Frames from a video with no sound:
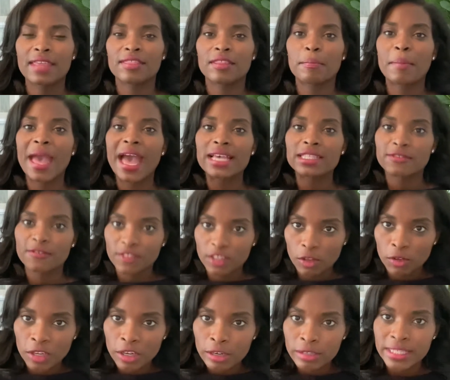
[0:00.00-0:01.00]
the past
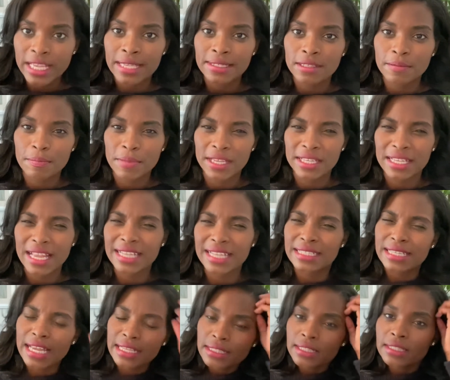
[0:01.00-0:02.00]
few years hasn't been not
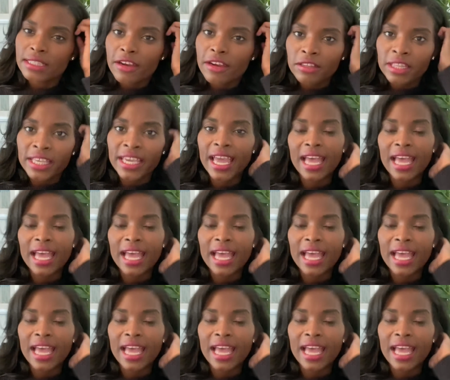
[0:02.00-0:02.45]
necessarily